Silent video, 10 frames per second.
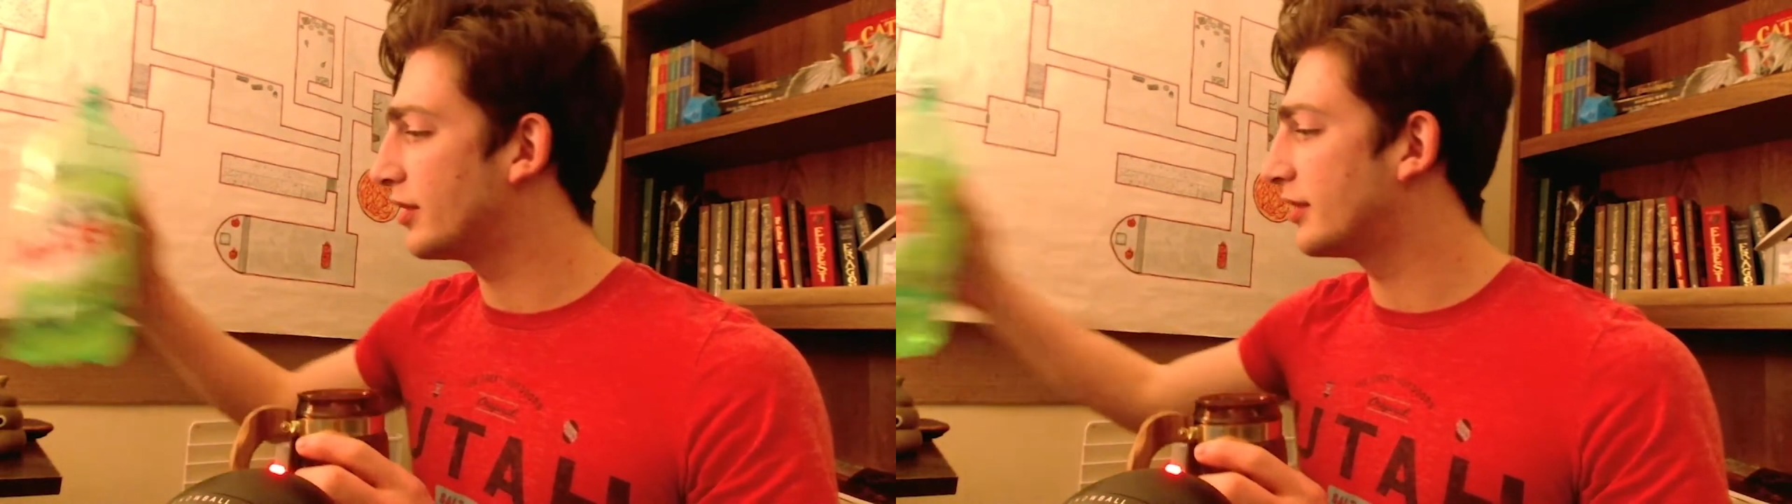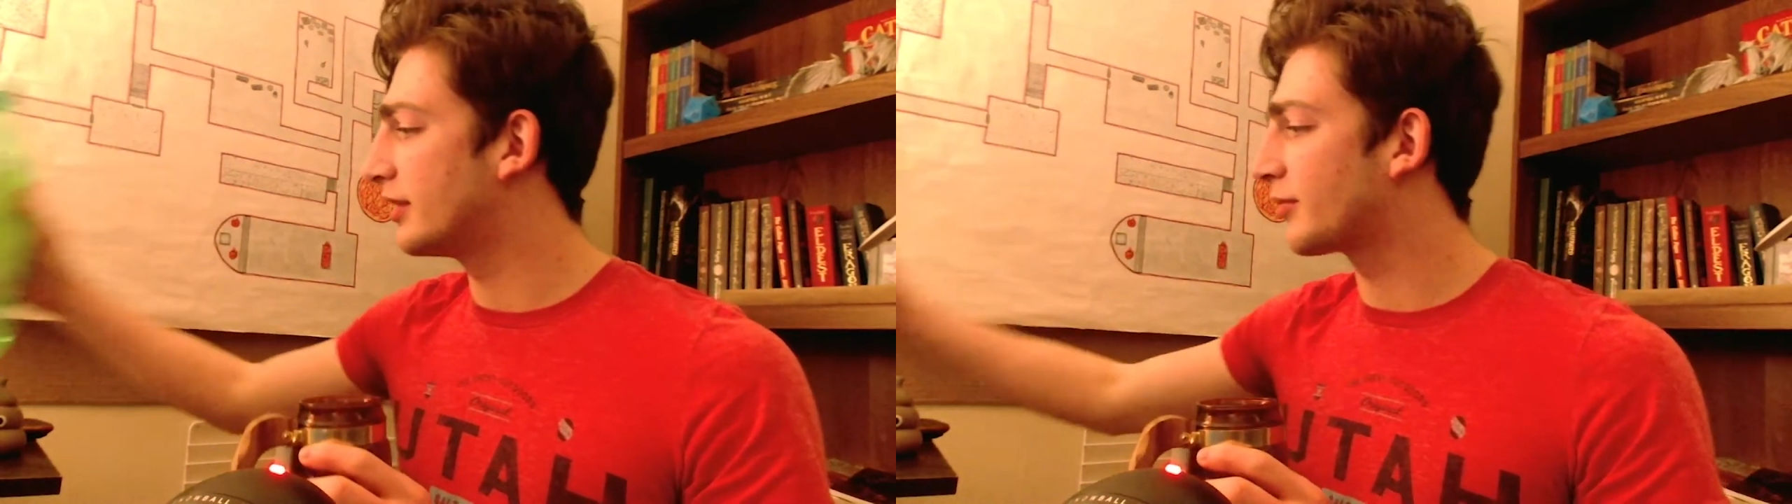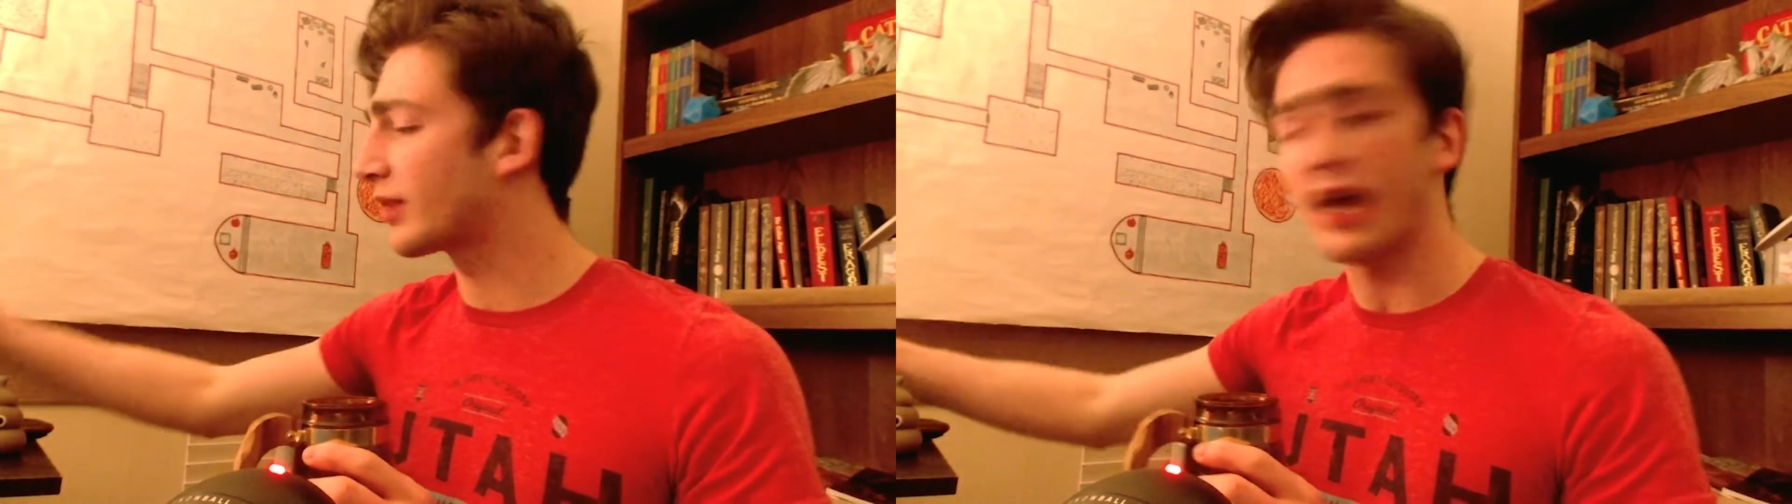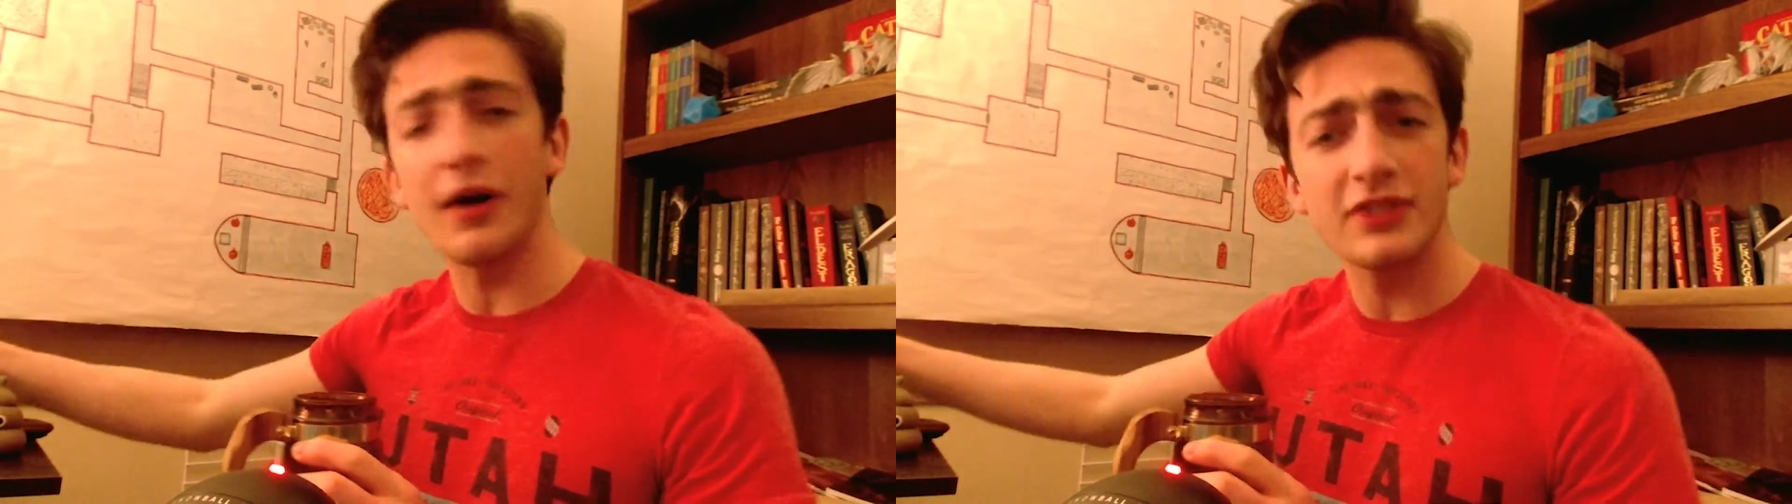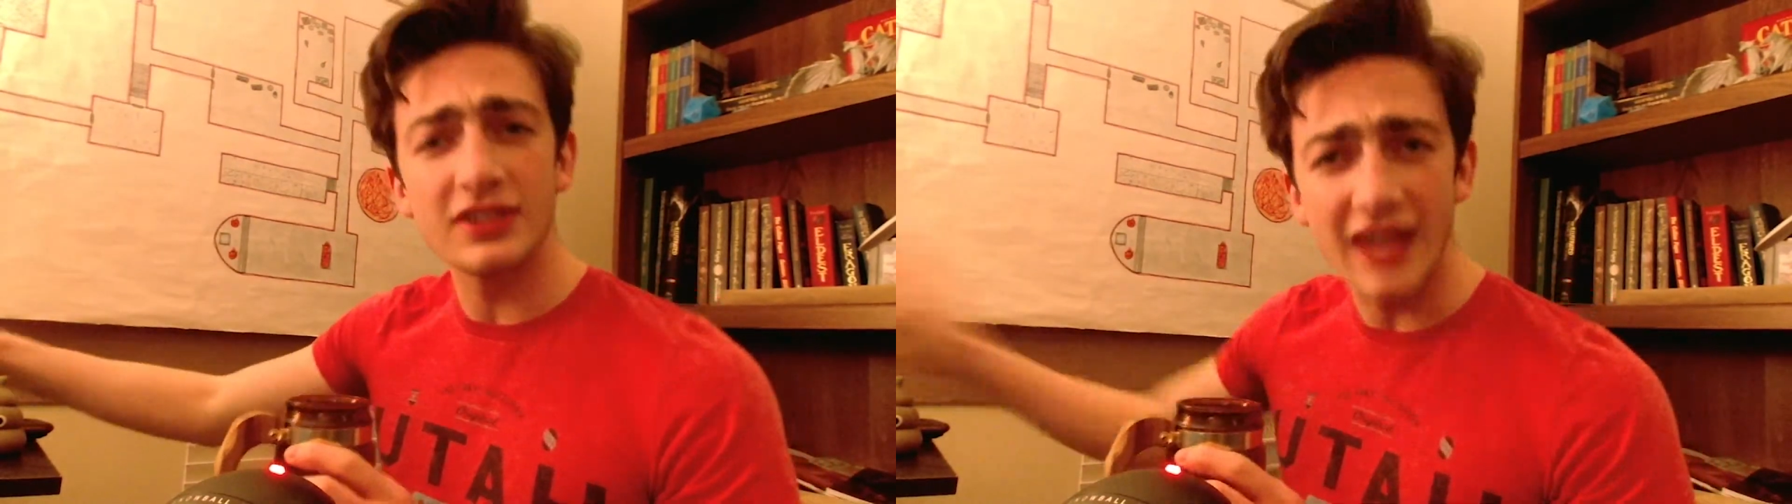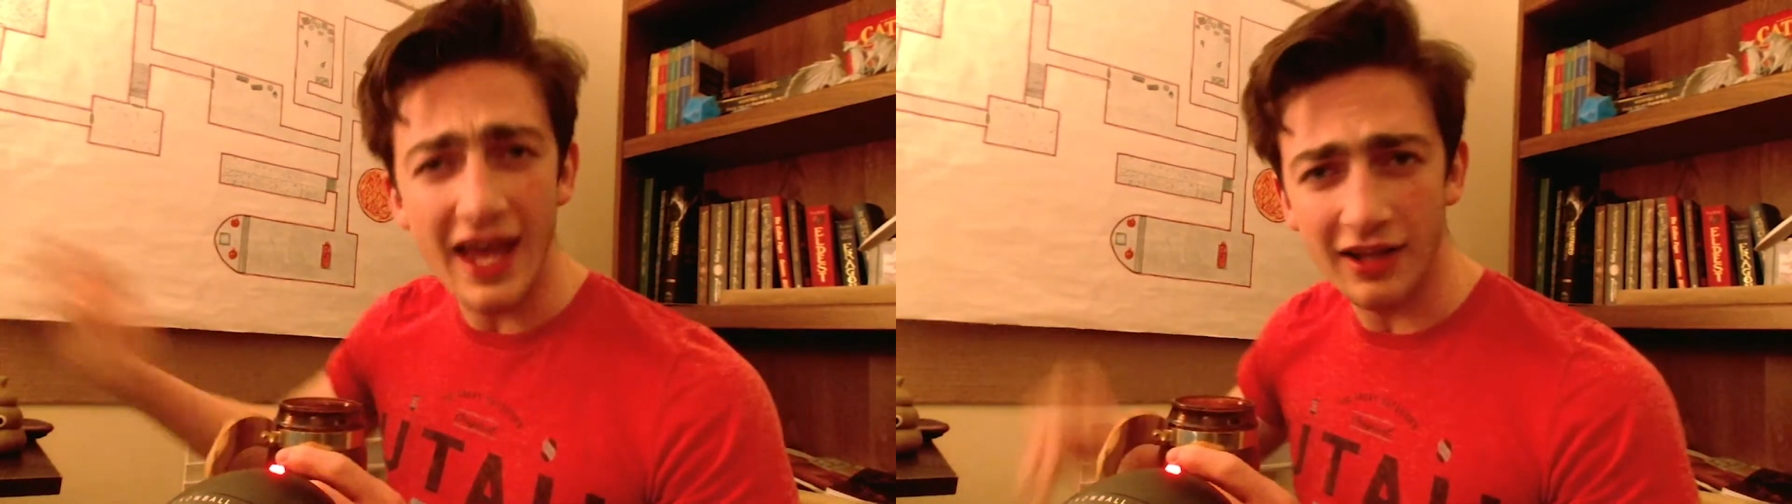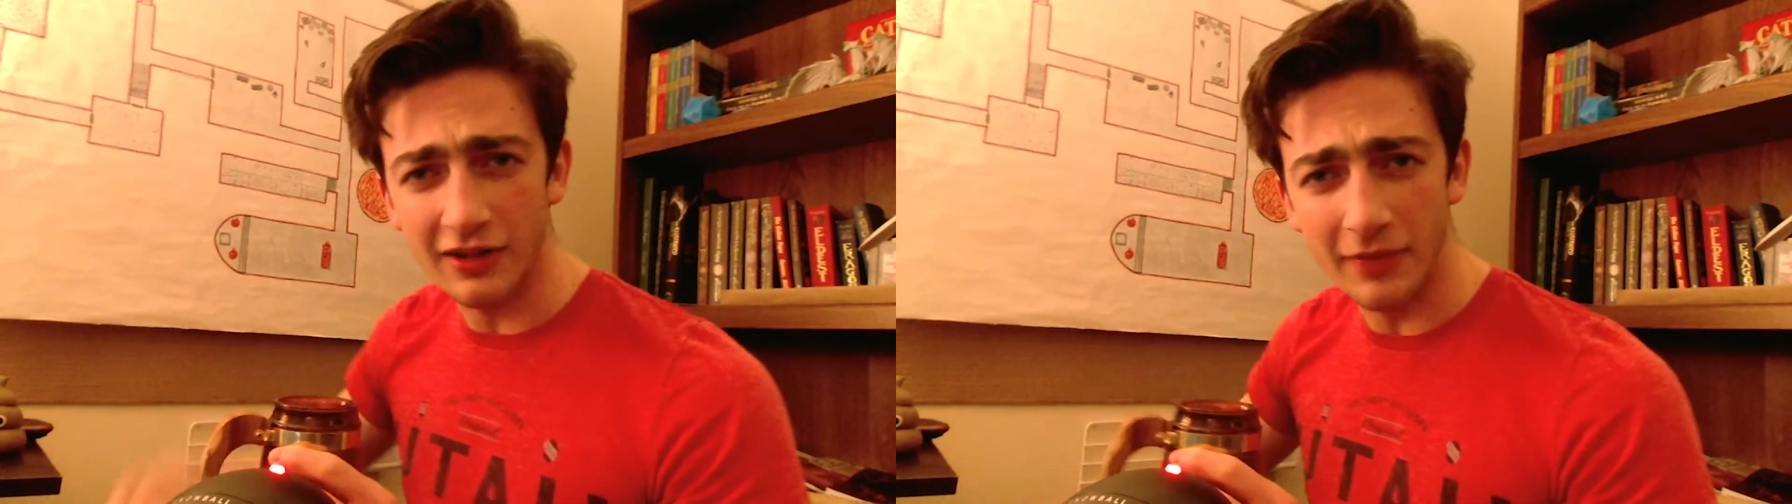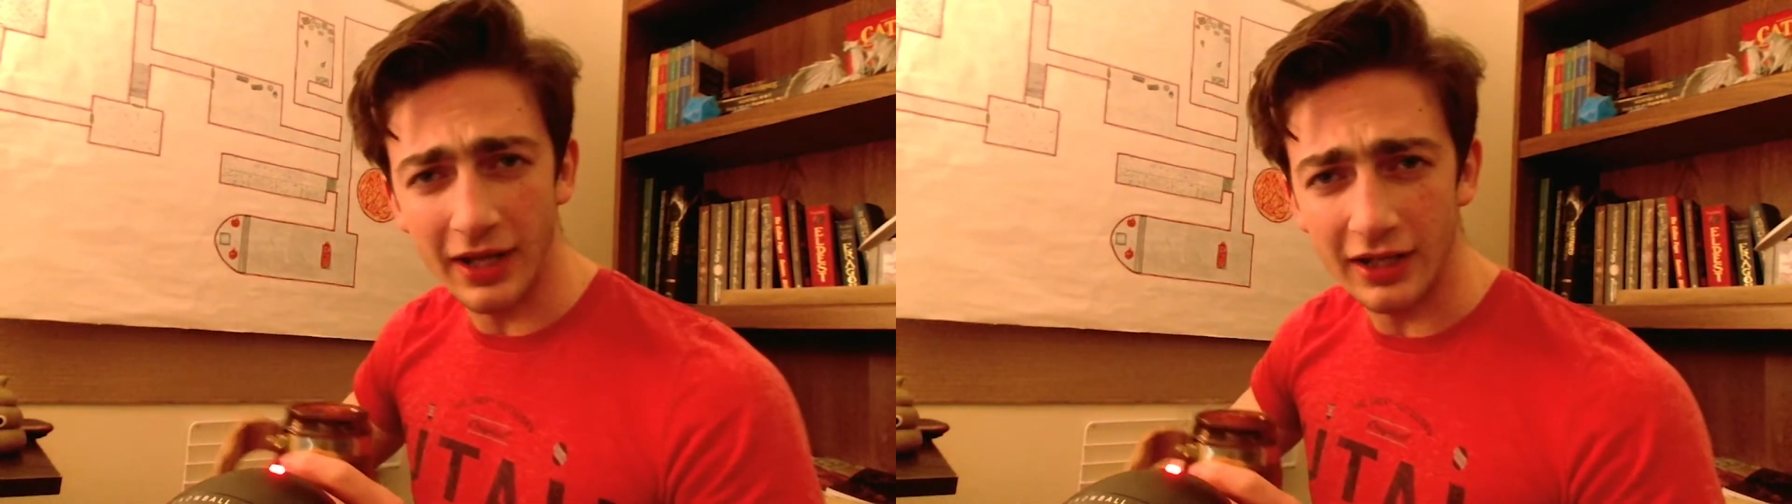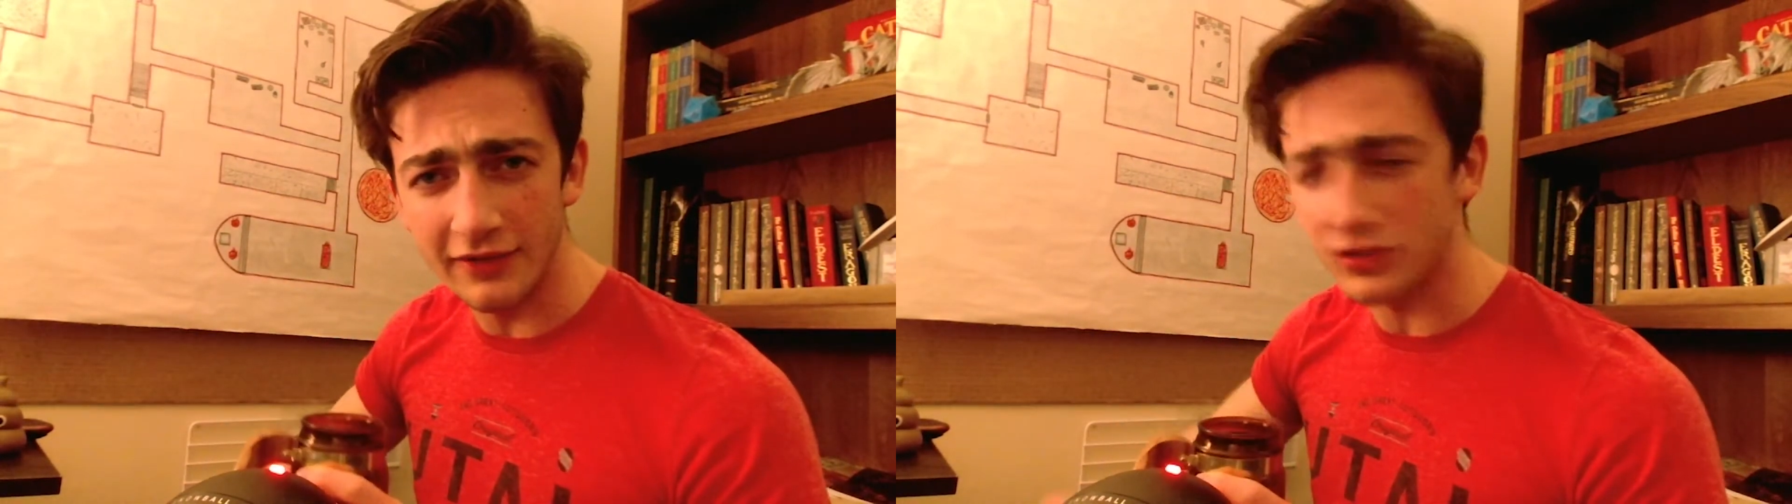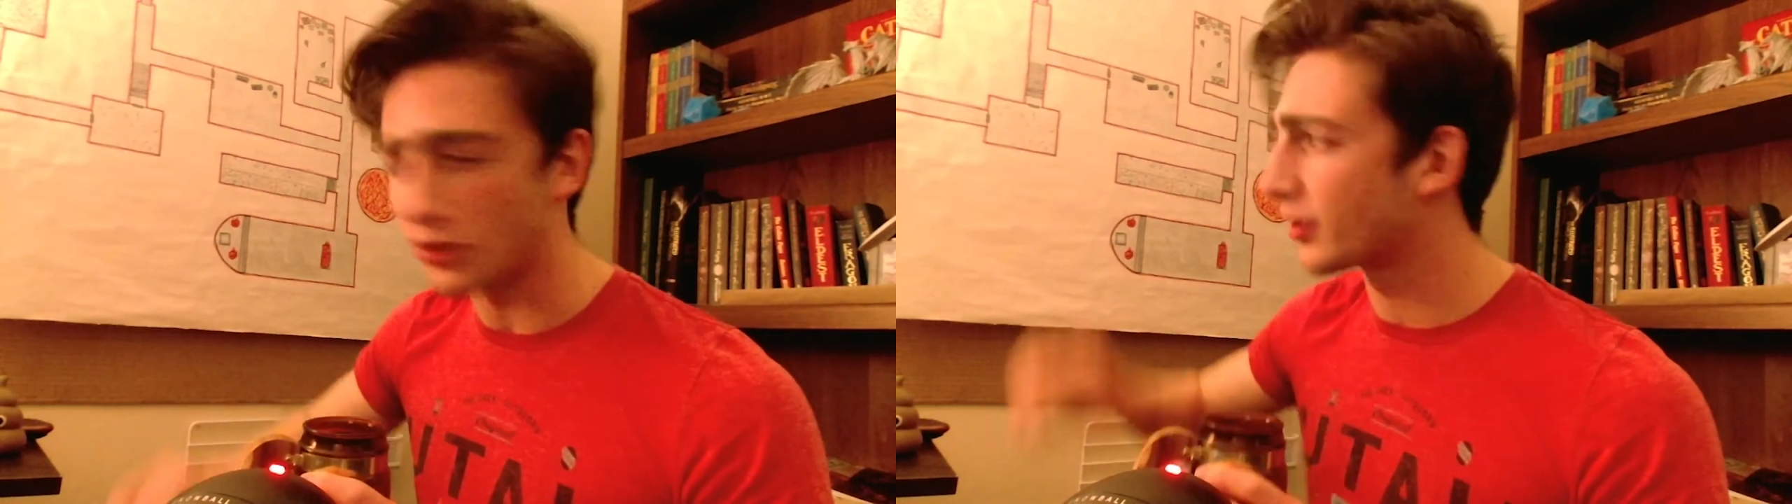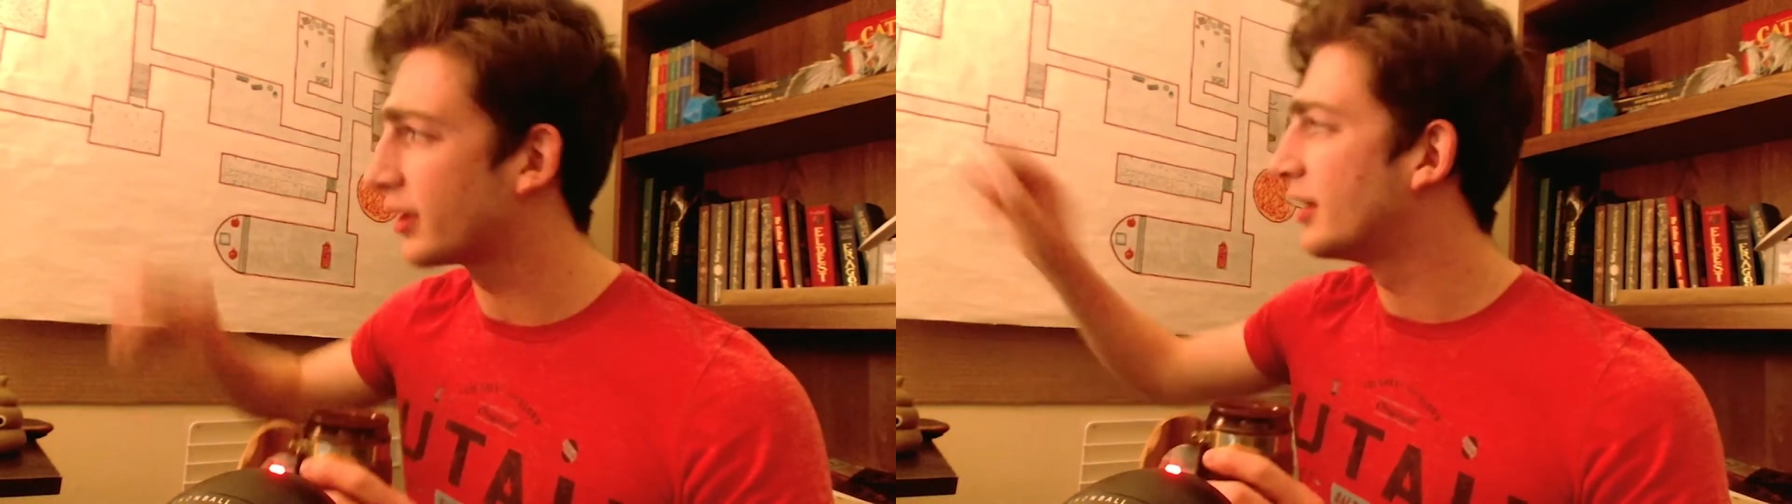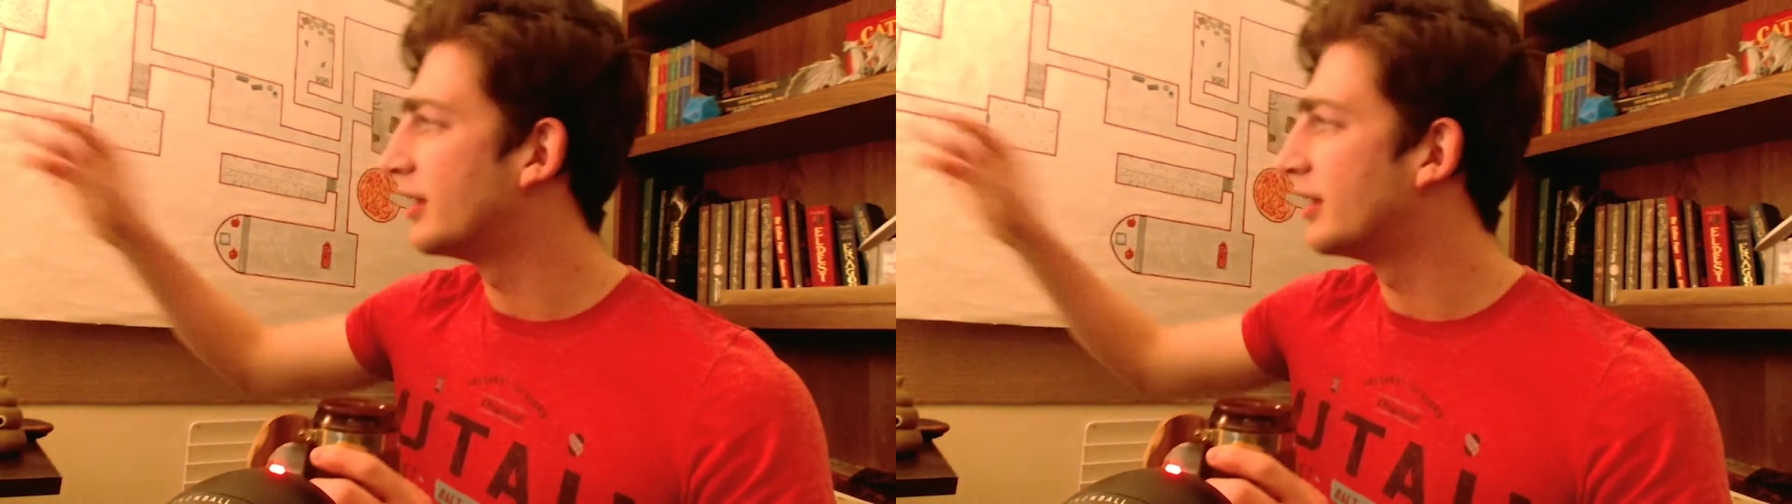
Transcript: the recounted tale of my life story